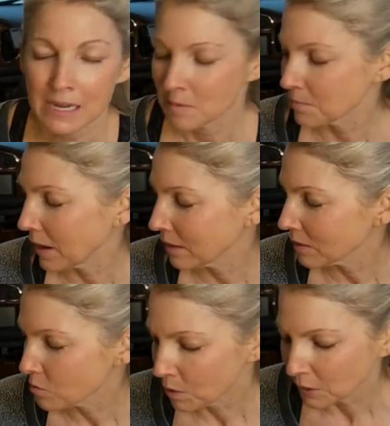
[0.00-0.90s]
But
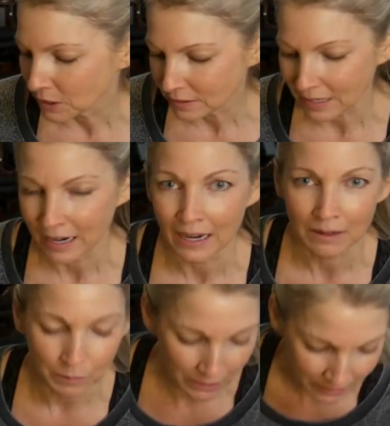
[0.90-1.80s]
the more we looked at
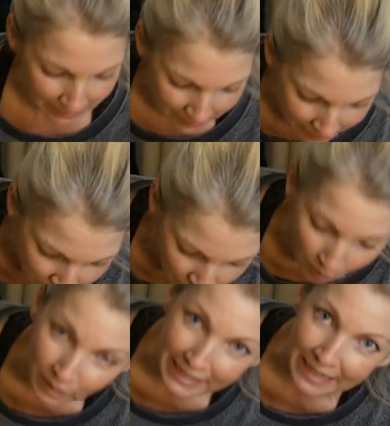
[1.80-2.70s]
it, we looked at the
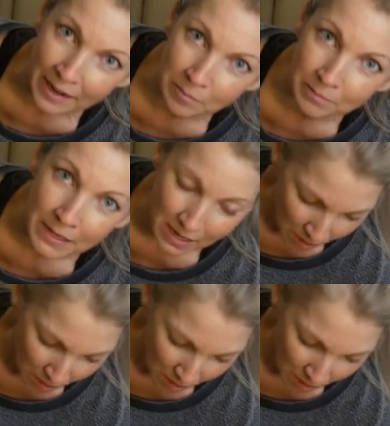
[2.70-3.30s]
linoleum.